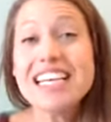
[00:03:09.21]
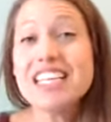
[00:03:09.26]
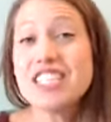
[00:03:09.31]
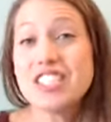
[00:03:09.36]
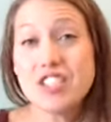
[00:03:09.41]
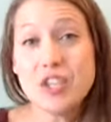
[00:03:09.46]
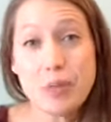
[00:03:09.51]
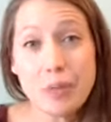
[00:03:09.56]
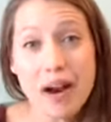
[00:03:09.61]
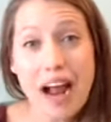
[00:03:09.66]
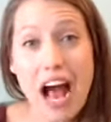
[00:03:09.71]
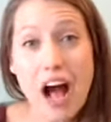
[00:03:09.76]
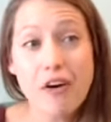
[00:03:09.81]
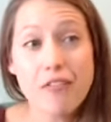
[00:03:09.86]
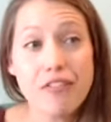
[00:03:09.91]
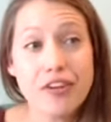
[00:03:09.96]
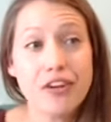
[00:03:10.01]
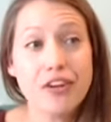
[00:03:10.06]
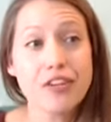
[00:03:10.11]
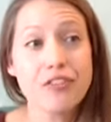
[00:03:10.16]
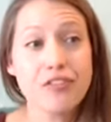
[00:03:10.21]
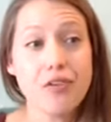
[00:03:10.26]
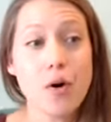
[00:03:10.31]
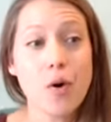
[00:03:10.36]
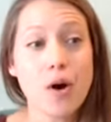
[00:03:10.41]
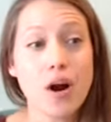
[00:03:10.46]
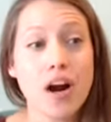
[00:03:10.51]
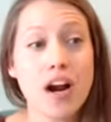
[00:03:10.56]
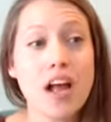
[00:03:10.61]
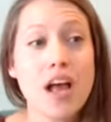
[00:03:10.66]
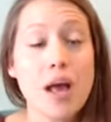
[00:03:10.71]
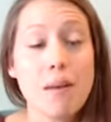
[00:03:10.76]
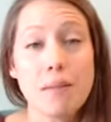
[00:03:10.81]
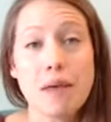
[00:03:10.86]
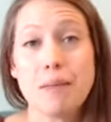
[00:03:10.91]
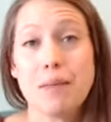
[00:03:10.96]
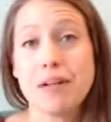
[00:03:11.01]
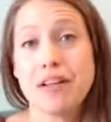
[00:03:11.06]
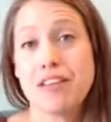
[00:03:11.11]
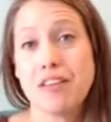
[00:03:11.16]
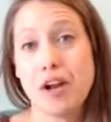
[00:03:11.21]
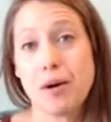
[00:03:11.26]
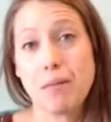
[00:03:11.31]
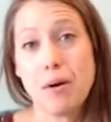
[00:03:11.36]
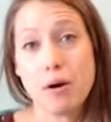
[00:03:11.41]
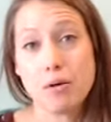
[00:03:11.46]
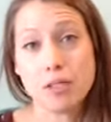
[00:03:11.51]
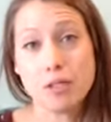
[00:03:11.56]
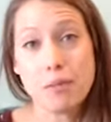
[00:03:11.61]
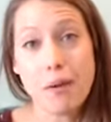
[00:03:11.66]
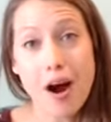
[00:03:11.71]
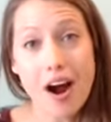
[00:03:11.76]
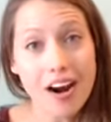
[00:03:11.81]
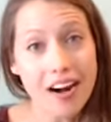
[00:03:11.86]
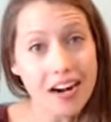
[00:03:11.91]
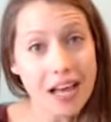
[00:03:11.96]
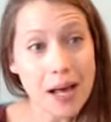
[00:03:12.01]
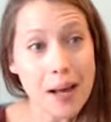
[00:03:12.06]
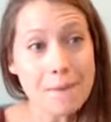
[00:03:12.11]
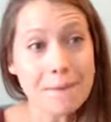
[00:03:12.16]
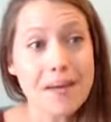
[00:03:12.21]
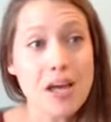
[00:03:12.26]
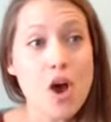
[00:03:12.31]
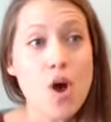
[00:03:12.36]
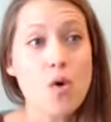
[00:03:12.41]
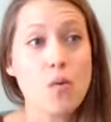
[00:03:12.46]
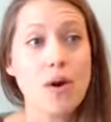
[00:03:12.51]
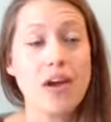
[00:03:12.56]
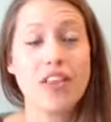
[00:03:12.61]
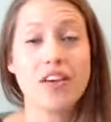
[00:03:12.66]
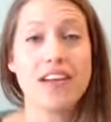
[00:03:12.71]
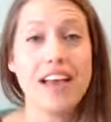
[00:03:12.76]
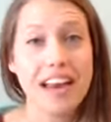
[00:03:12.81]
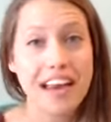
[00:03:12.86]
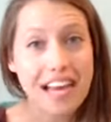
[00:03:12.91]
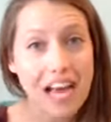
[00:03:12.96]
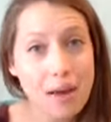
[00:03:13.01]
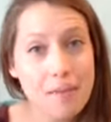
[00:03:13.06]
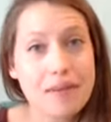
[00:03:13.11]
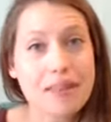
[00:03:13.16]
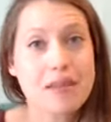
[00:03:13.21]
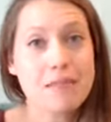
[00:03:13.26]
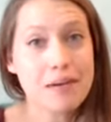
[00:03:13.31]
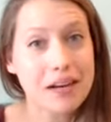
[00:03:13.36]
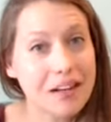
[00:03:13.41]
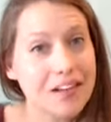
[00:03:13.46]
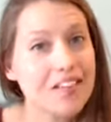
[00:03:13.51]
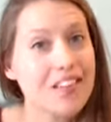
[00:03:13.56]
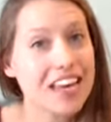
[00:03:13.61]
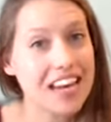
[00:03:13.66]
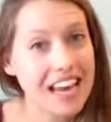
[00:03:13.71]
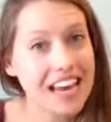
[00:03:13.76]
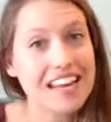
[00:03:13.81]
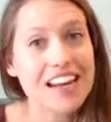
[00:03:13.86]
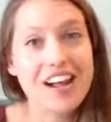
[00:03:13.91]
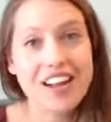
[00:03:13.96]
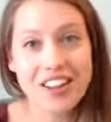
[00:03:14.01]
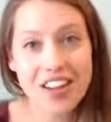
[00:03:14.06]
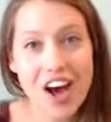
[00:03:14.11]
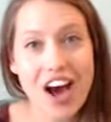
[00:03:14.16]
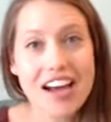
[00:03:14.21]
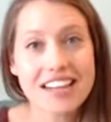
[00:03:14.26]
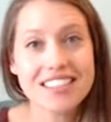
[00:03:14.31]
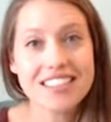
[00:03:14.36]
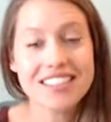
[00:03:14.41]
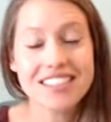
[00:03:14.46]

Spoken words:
Super helpful for people in their postpartum, where they're getting up in the middle of the night a lot.